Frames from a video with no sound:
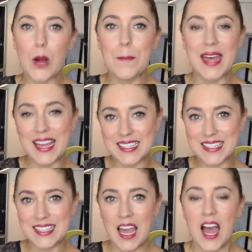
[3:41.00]

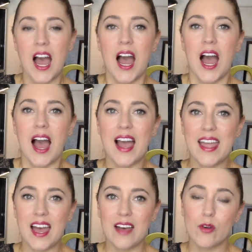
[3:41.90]
Pets. I
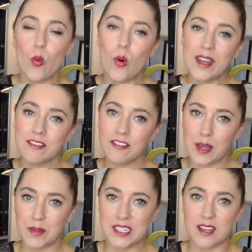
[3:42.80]
have one
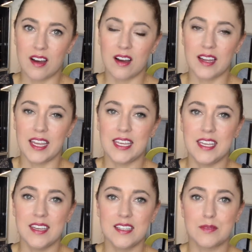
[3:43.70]
family dog.
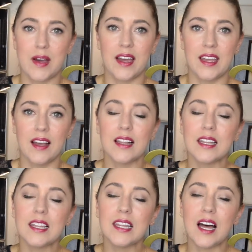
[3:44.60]
He is my
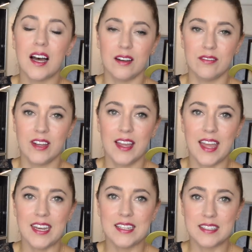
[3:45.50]
love,
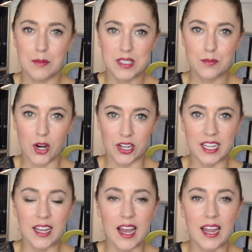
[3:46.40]
and his name is
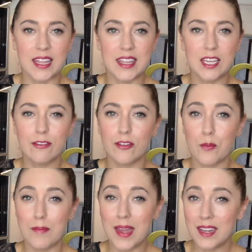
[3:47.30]
Barney. I think for
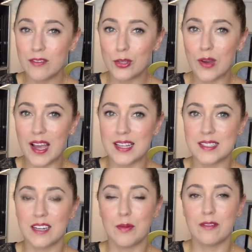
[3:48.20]
many of you
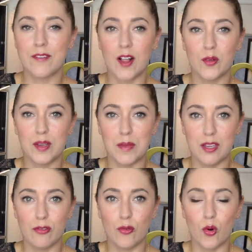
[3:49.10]
guys that have been following
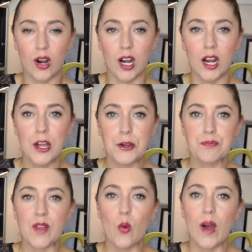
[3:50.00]
me for
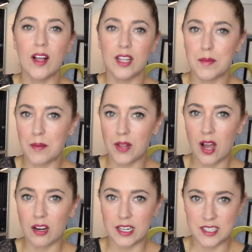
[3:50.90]
a while on my
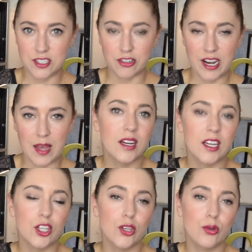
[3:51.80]
blog or
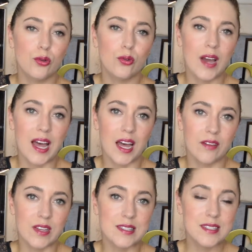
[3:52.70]
Instagram, you
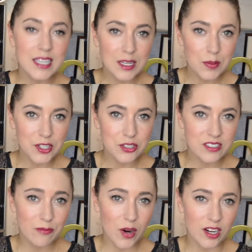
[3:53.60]
have seen
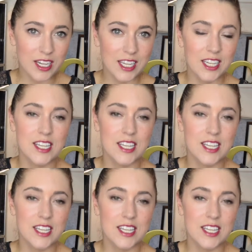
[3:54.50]
pictures of Barney.